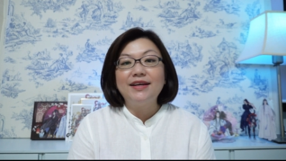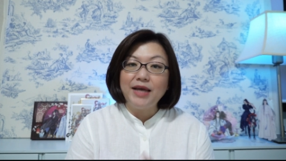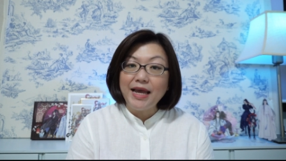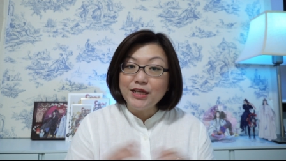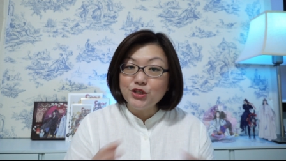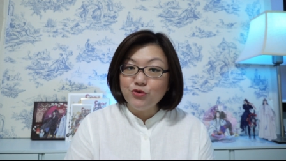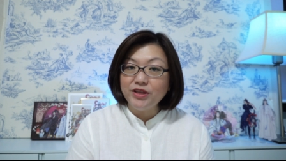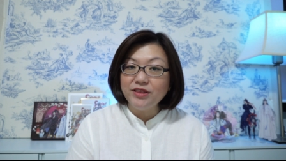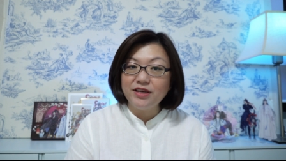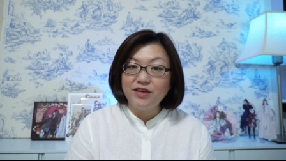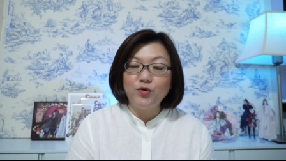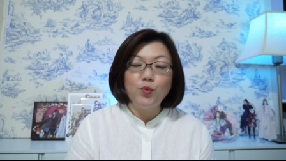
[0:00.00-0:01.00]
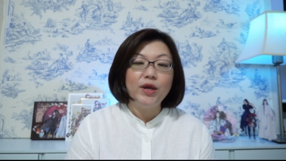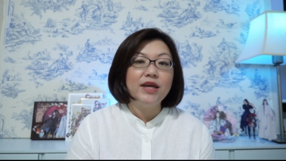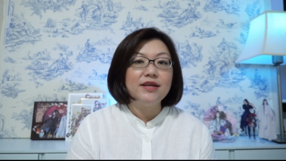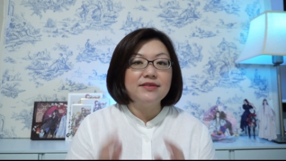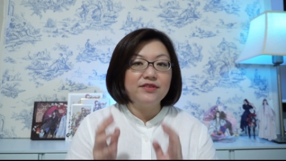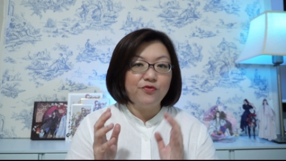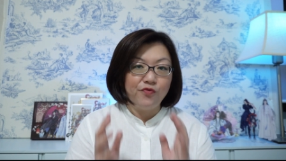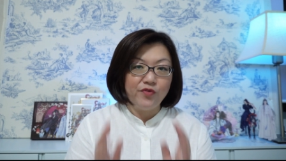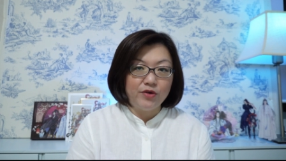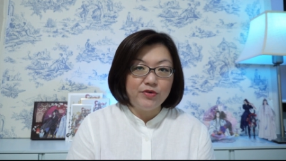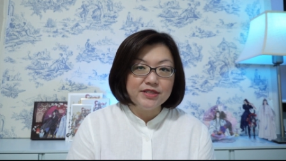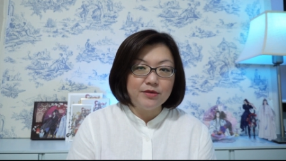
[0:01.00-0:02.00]
Entering the giveaway is
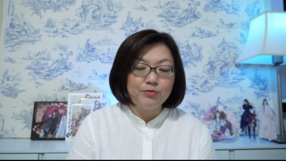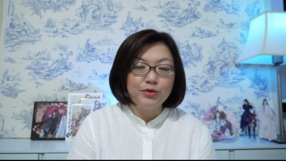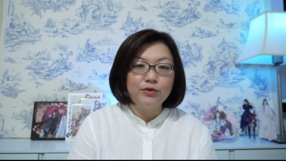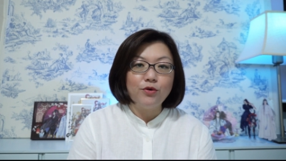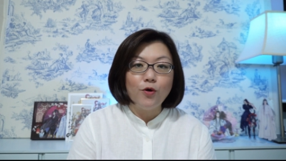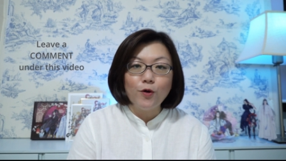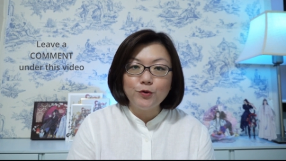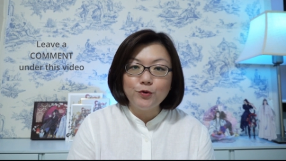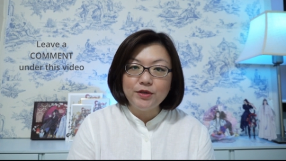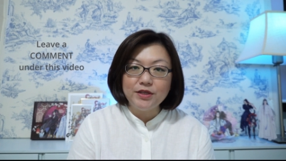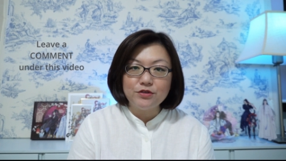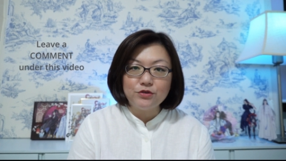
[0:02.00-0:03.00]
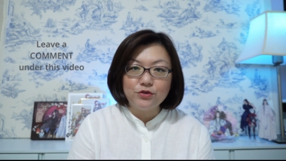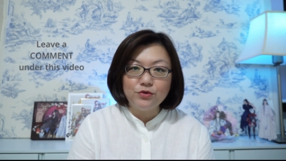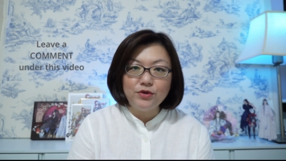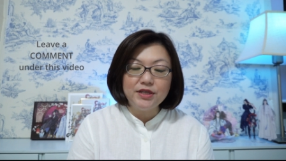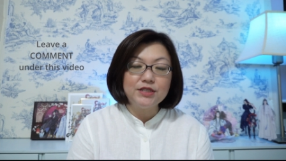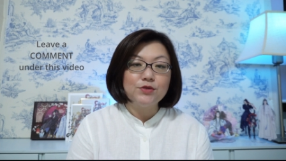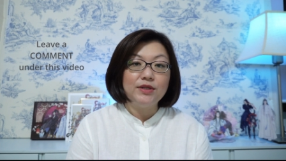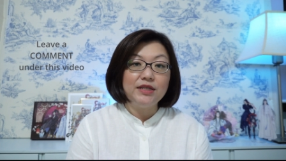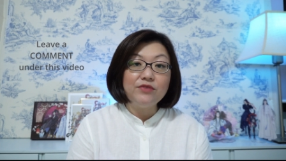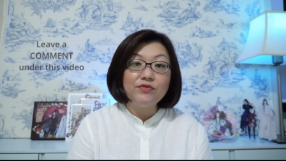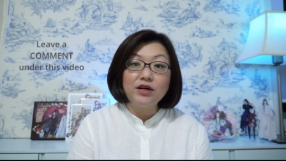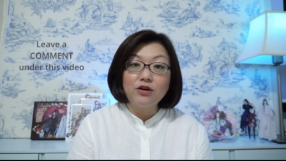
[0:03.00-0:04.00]
very simple. All you need to do is to
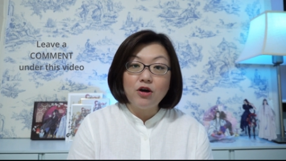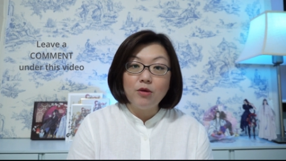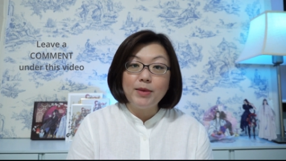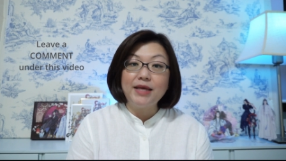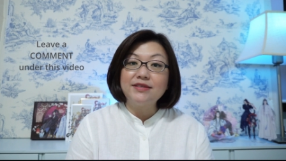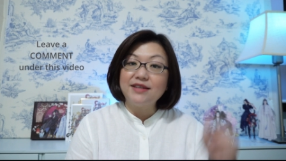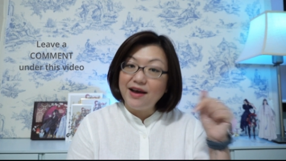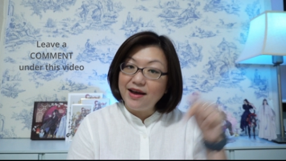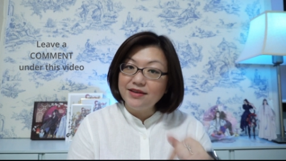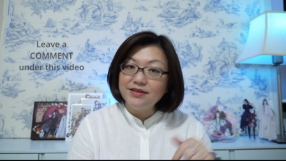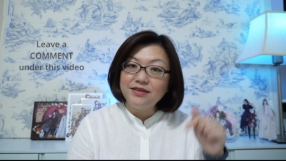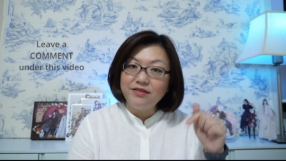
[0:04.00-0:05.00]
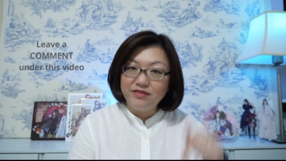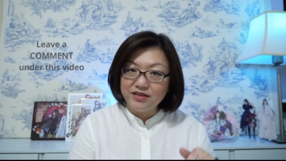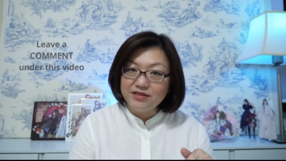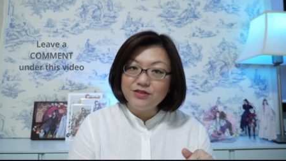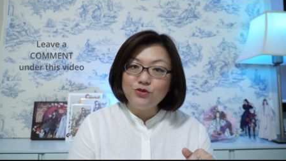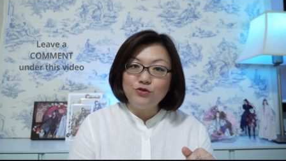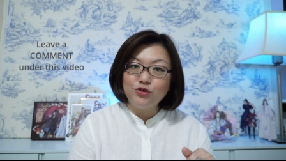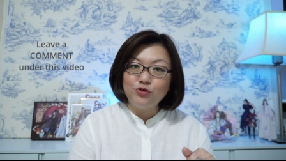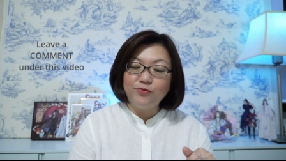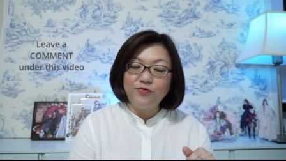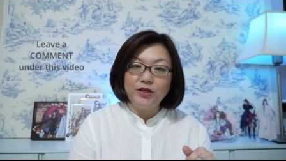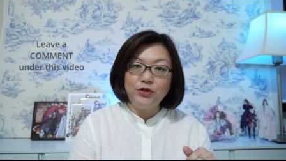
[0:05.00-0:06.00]
leave a comment under this YouTube
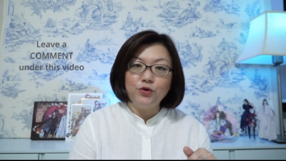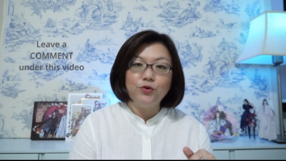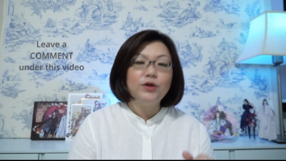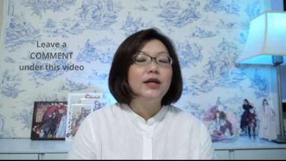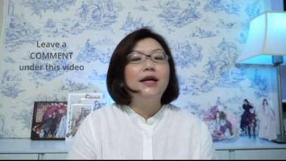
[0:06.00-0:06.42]
video.